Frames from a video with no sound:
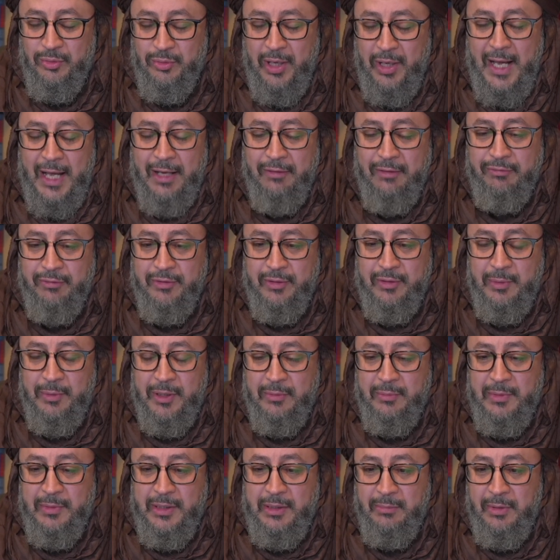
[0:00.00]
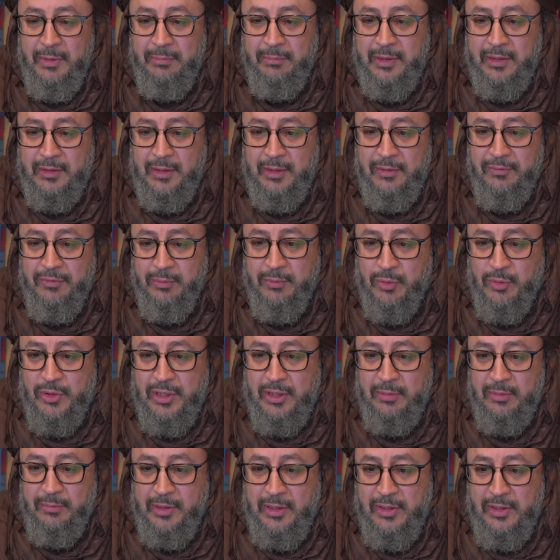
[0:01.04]
have, the bare minimum that every
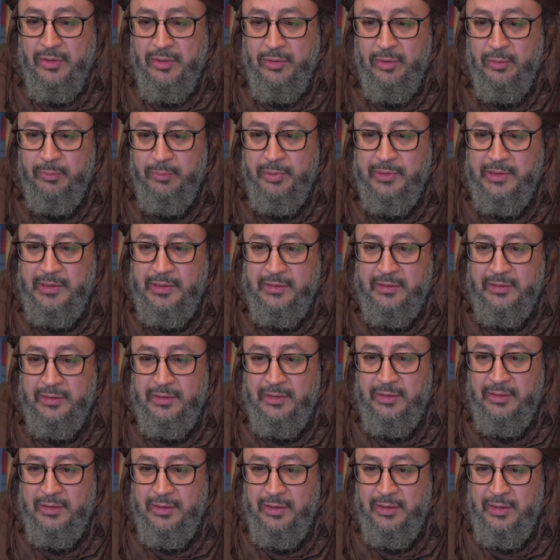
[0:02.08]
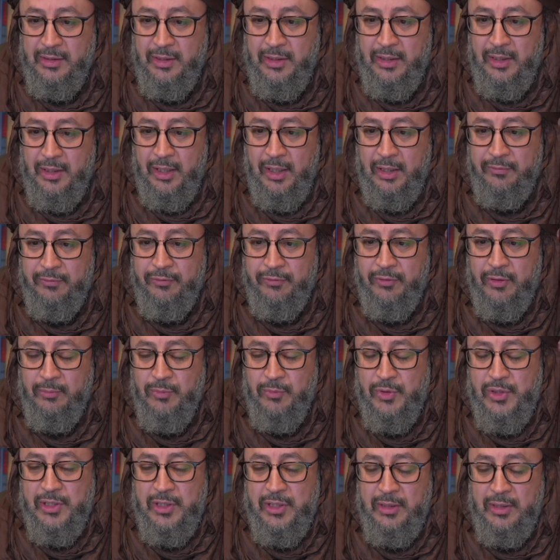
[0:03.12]
Muslim needs to complete. And for a
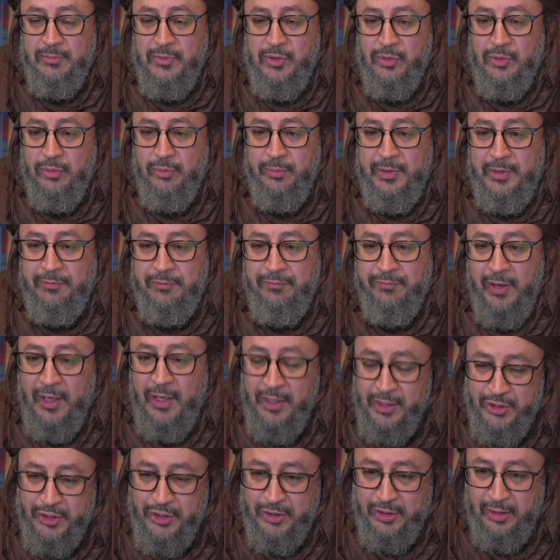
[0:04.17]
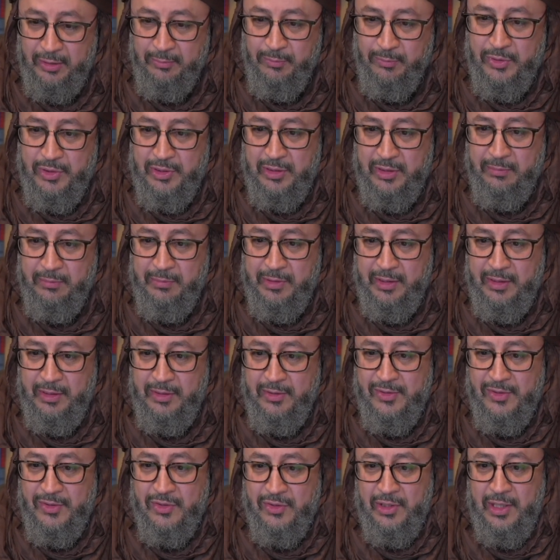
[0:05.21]
Muslim to be functional Muslim in any
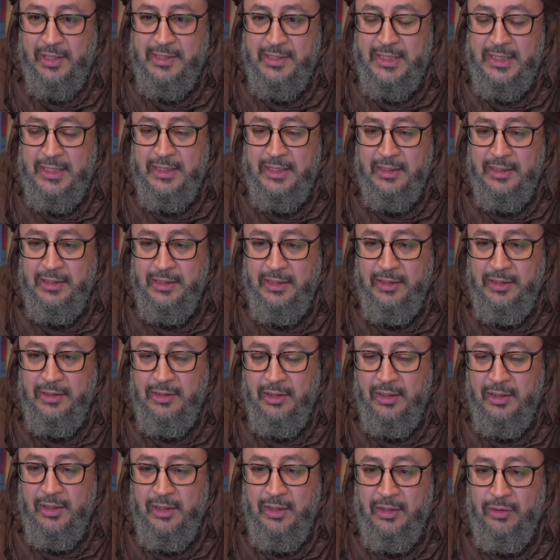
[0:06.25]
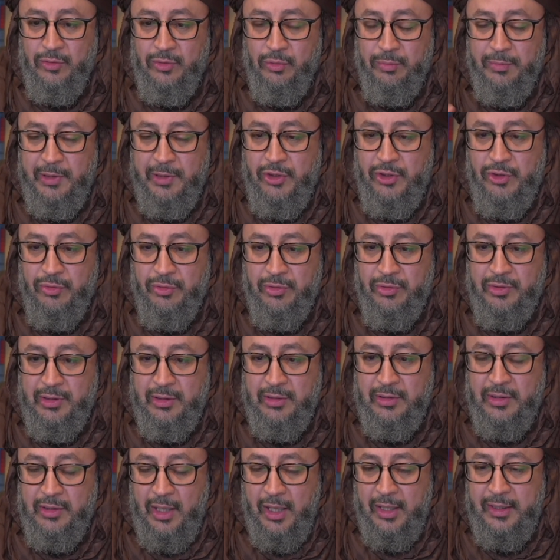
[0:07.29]
society, they need to make sure
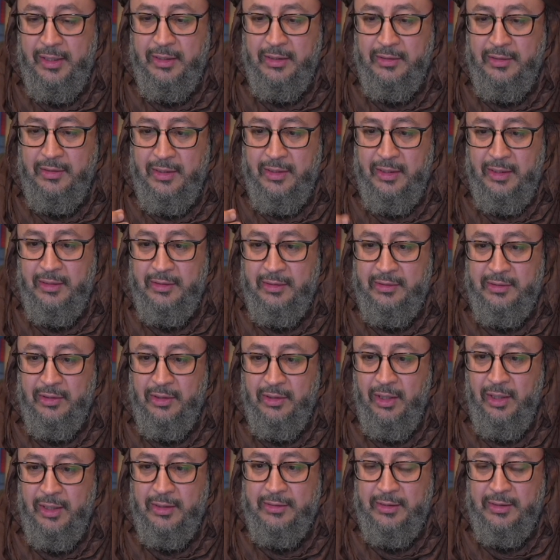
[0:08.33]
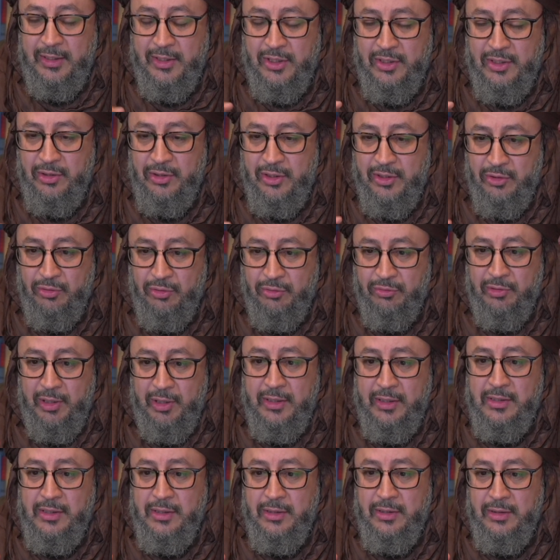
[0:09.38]
that their i'tiqad is
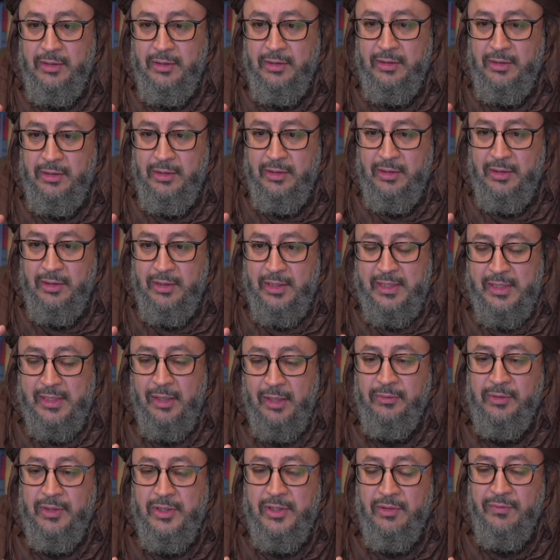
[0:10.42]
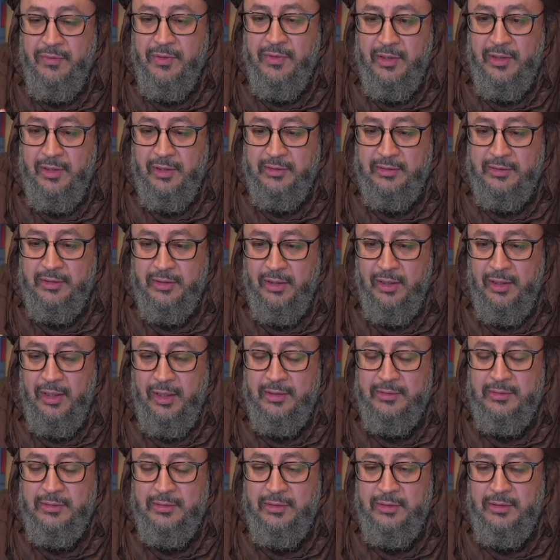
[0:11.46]
correct, the soundness of their
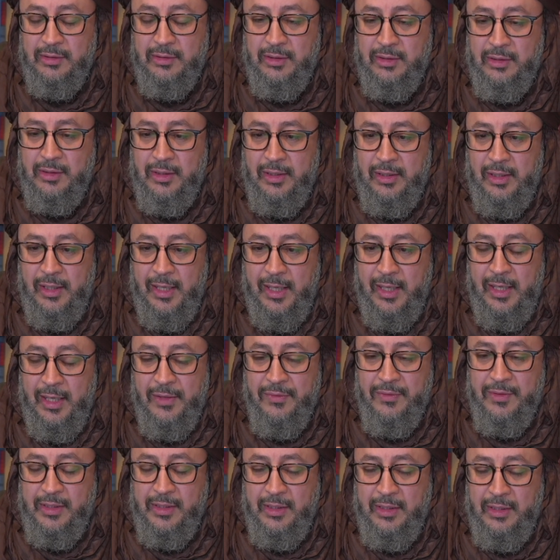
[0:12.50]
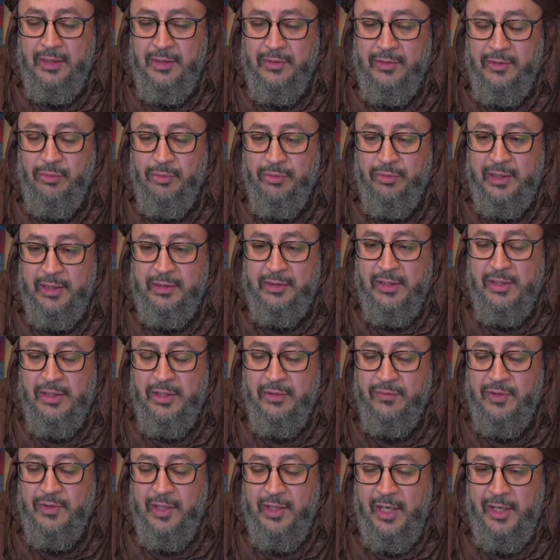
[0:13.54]
i'tiqad, and the correctness
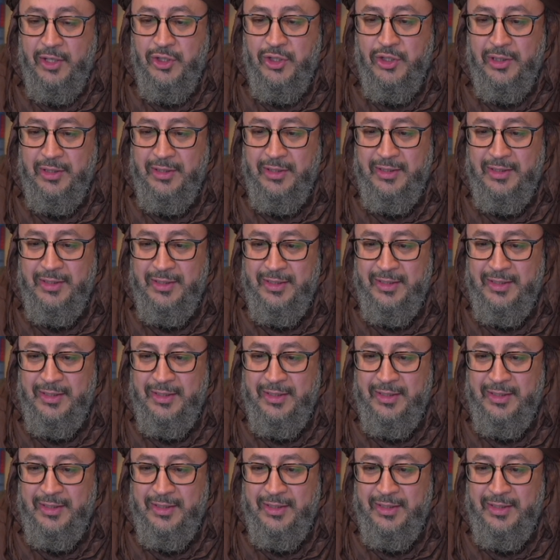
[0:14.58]
of their action,